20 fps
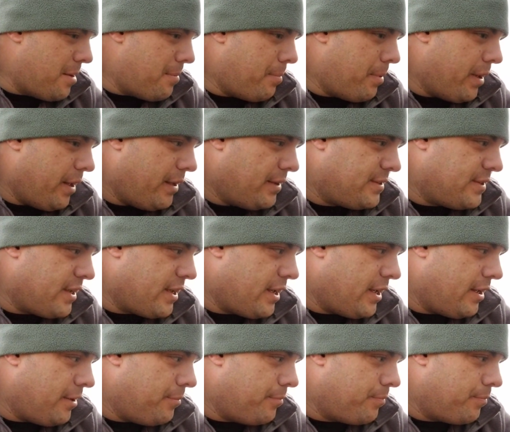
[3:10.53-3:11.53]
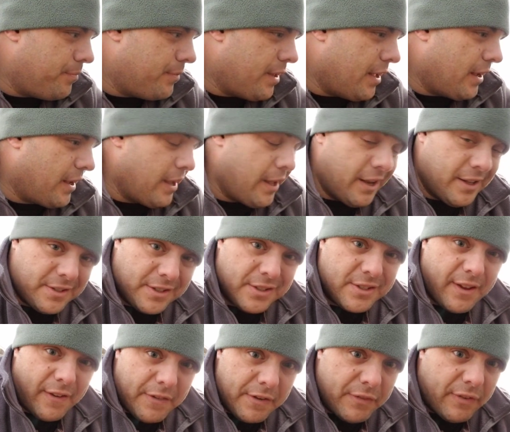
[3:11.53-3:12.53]
But again, it's a
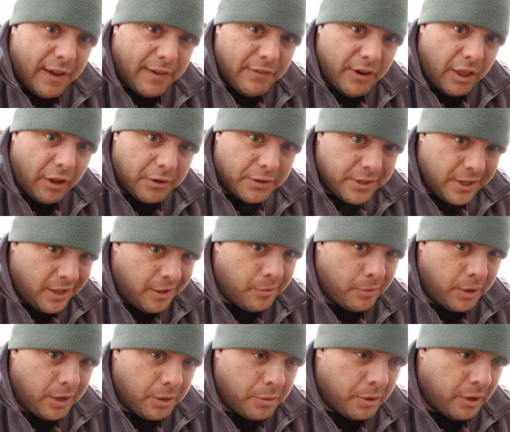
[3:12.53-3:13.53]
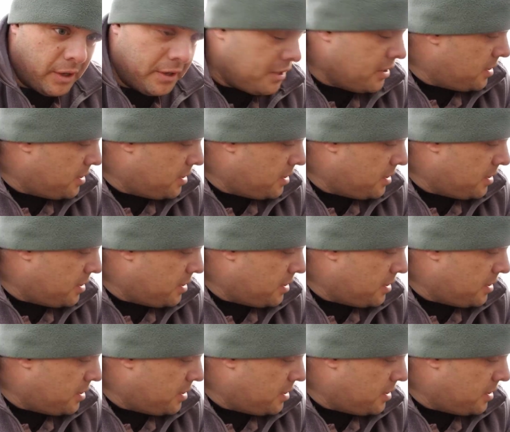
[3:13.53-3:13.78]
$75 tent. What do you want?